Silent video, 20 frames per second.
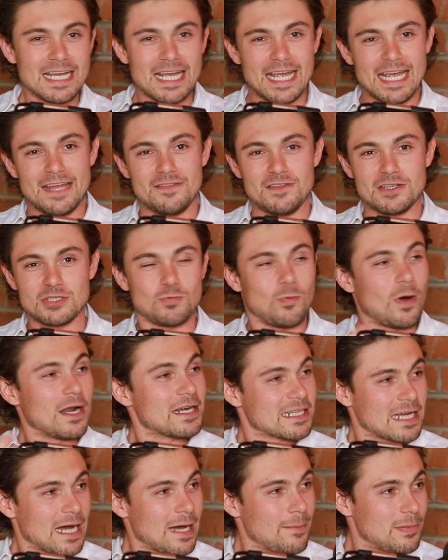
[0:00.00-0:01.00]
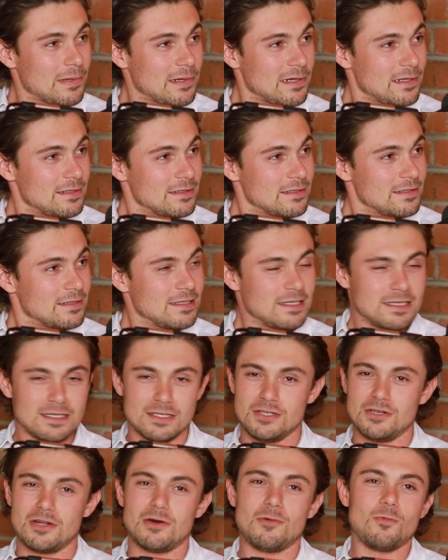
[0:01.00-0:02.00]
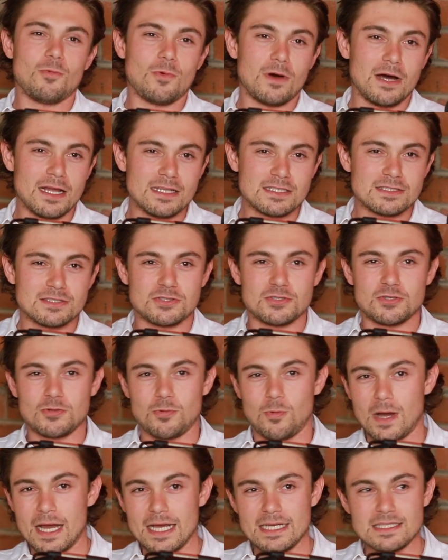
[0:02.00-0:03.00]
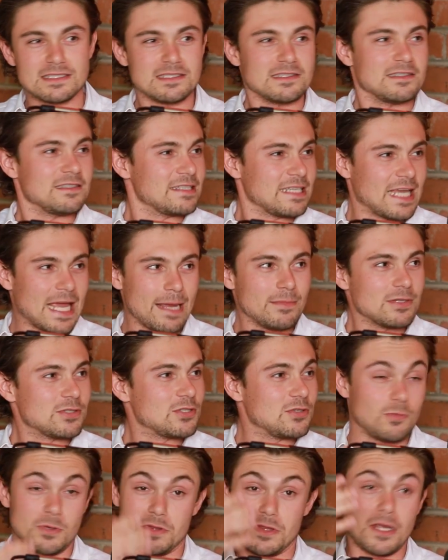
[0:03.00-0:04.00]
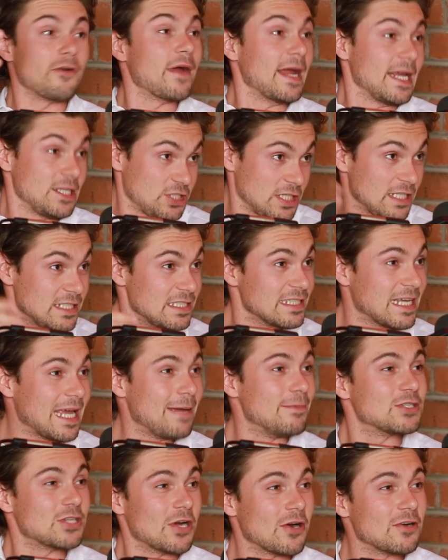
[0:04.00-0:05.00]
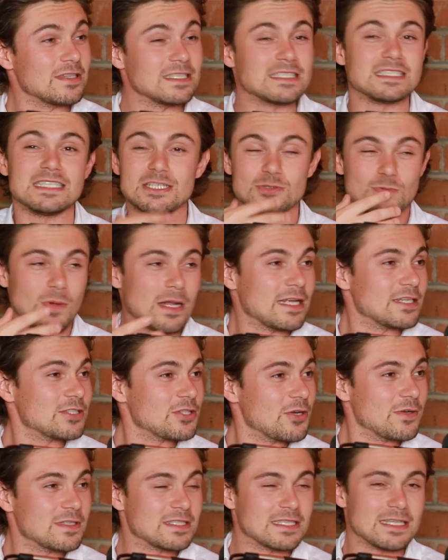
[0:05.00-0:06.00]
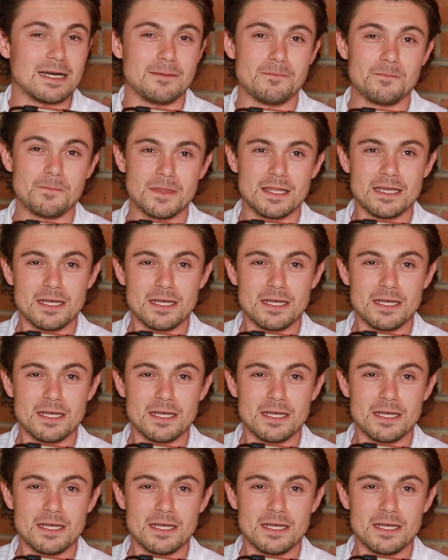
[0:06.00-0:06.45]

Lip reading: And this one couple, once, twice came into with their agent, came into our listings while I showed it to them.